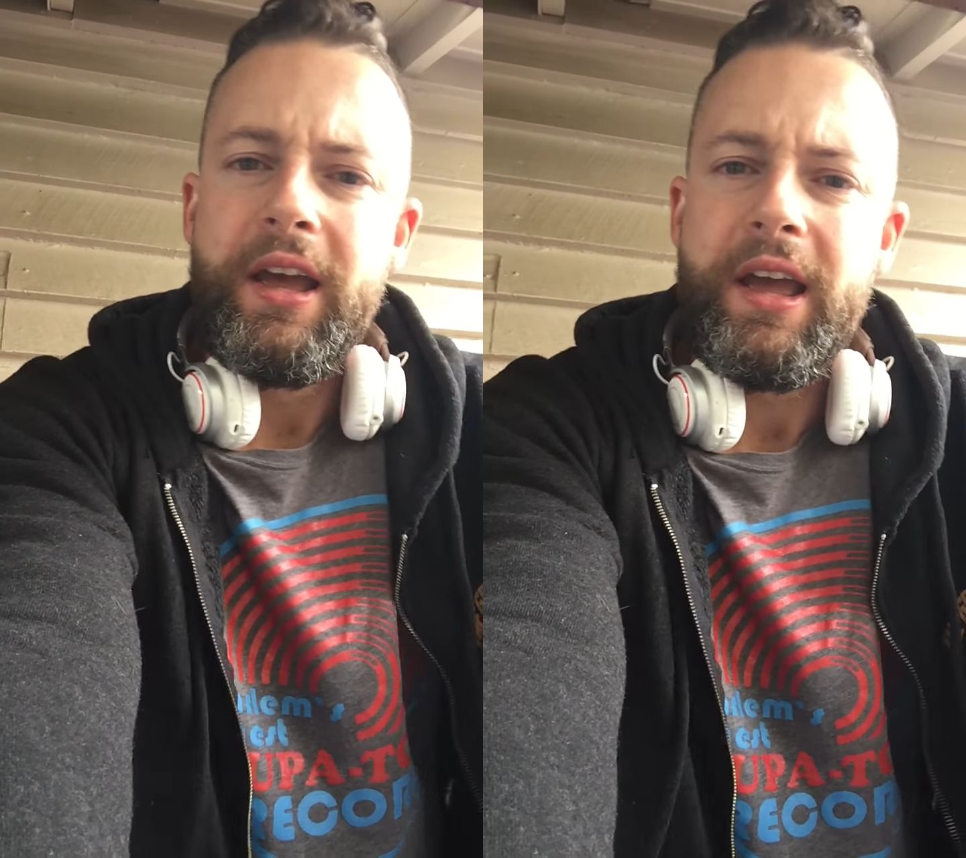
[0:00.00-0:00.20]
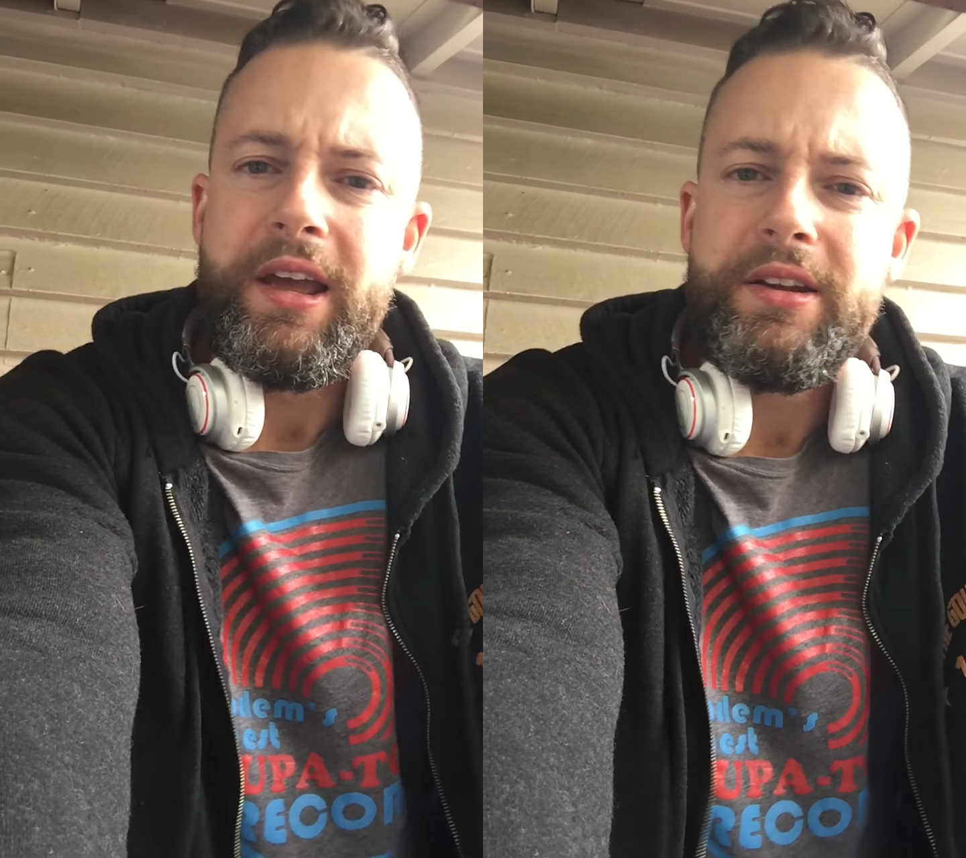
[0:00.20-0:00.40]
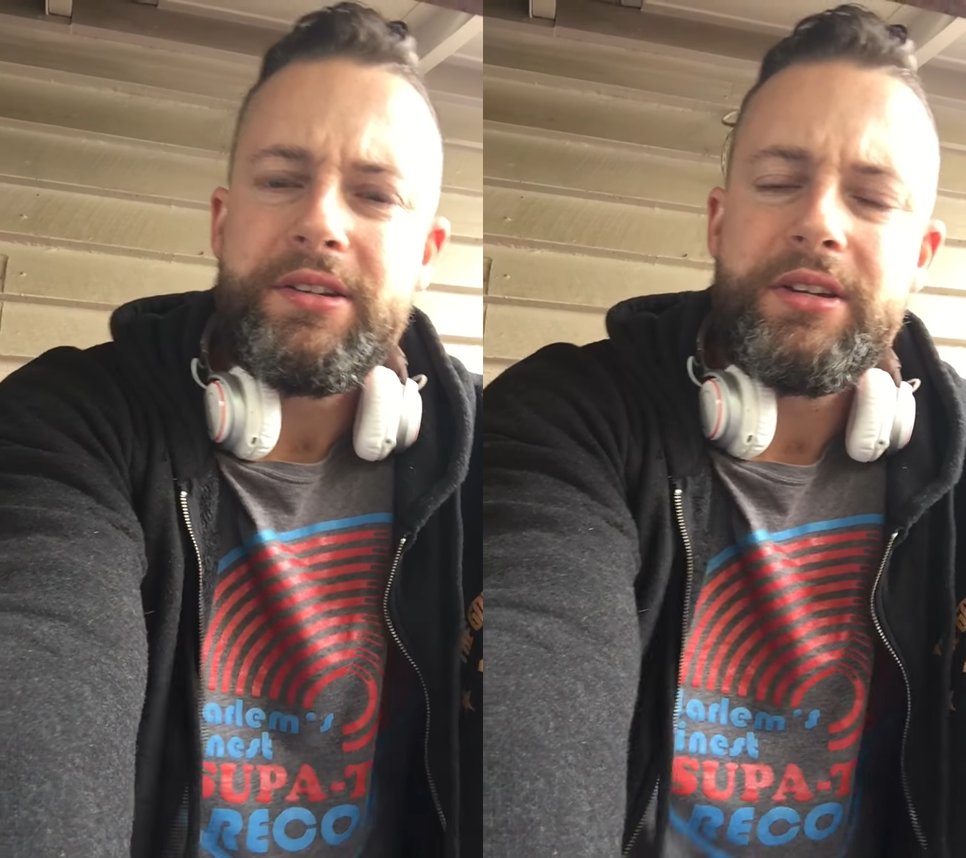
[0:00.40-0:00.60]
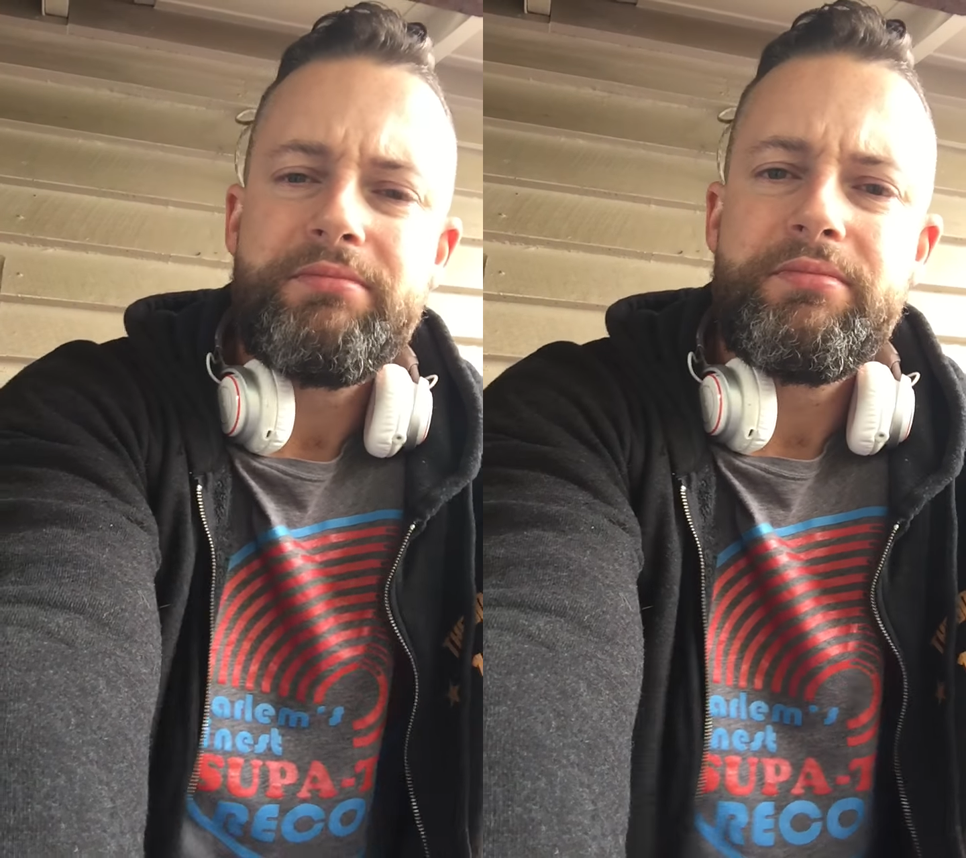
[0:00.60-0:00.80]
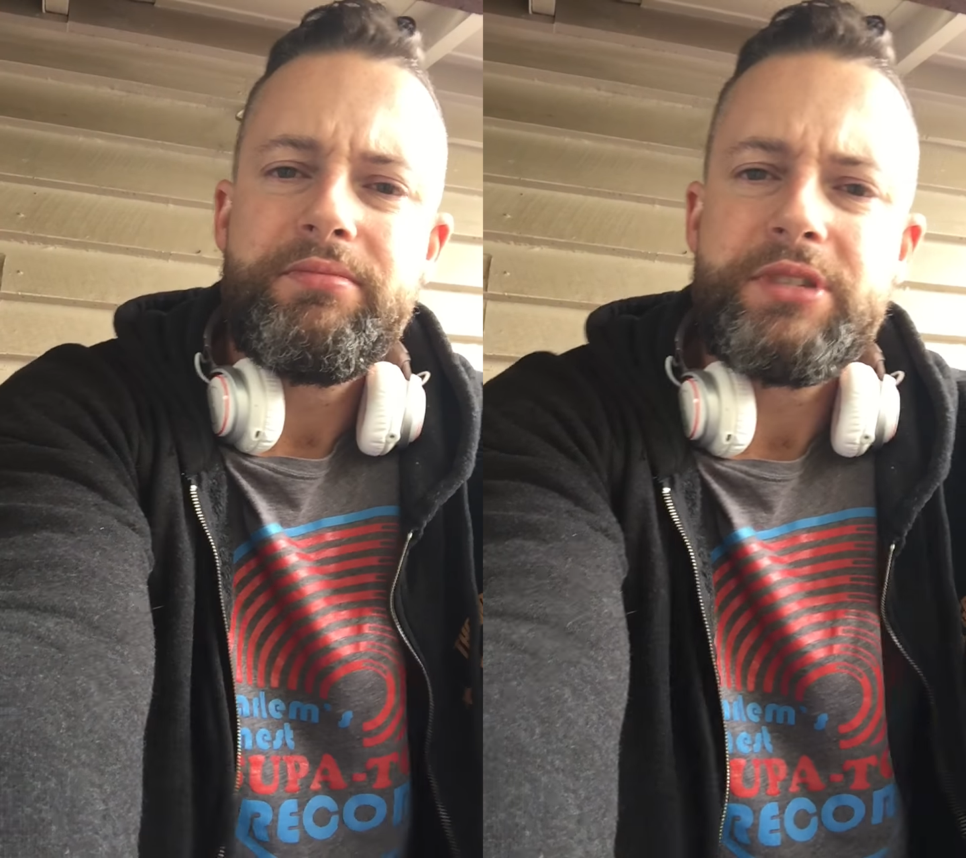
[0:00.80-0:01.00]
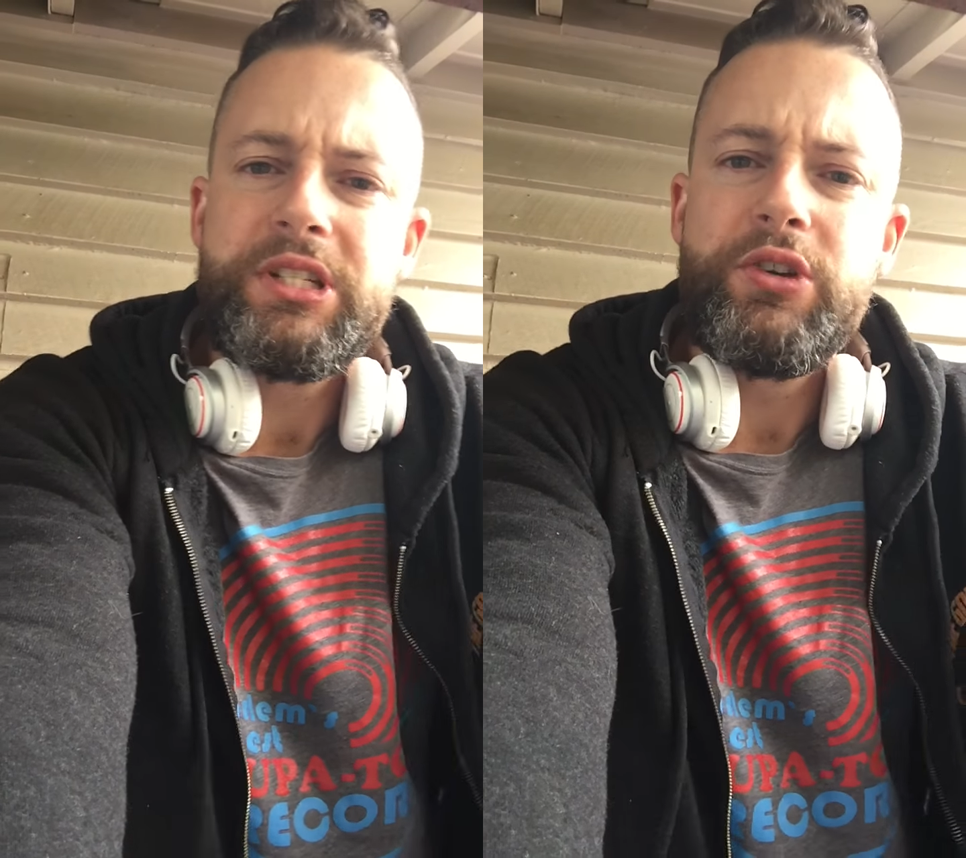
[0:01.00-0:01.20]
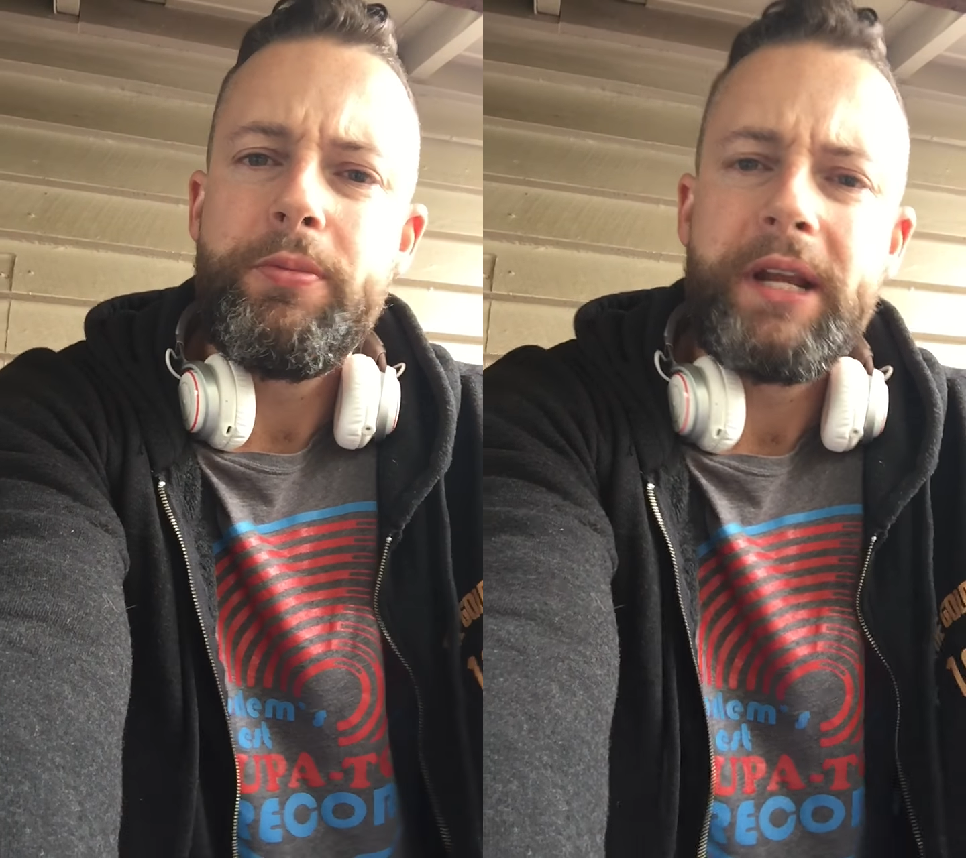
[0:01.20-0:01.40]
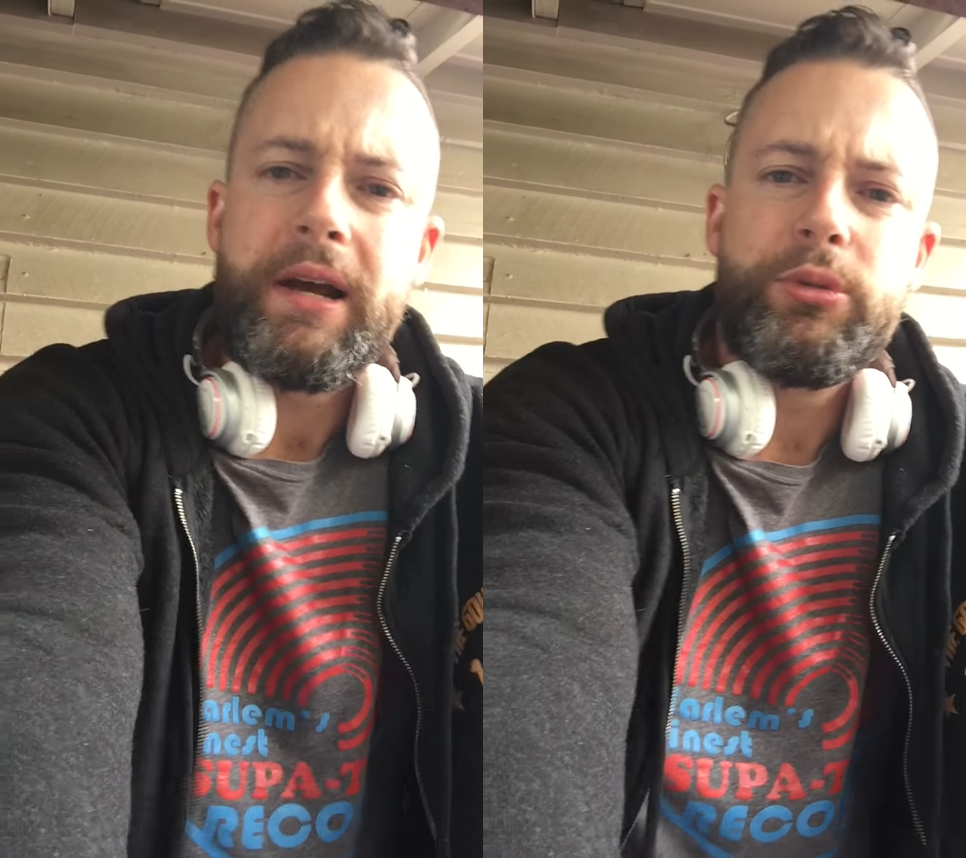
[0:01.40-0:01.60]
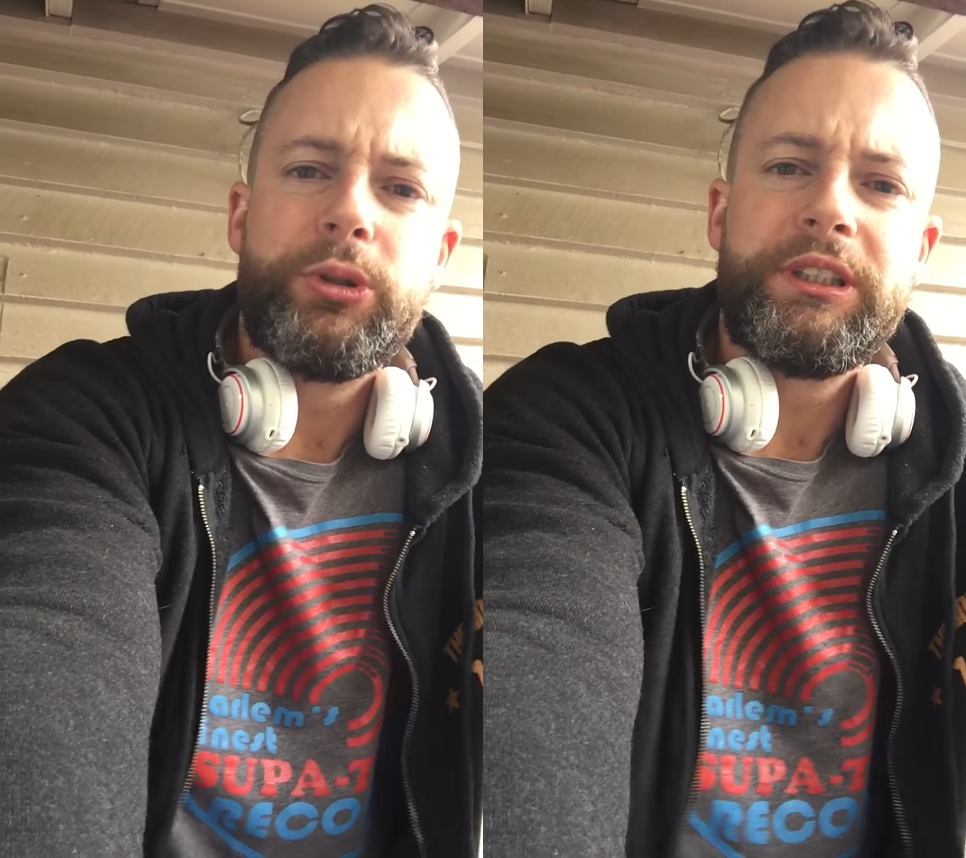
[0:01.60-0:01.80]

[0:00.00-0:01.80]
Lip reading: and still being able to